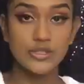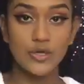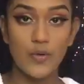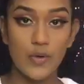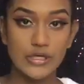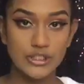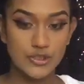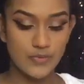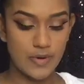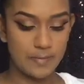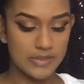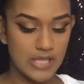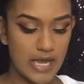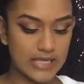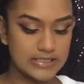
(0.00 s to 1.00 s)
So going to
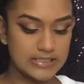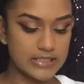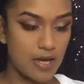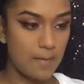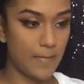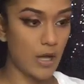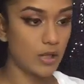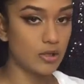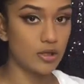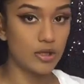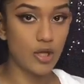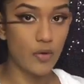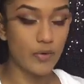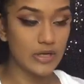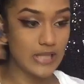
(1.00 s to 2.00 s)
apply some
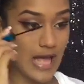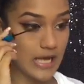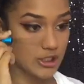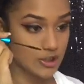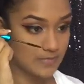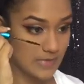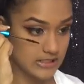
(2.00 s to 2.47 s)
lower lash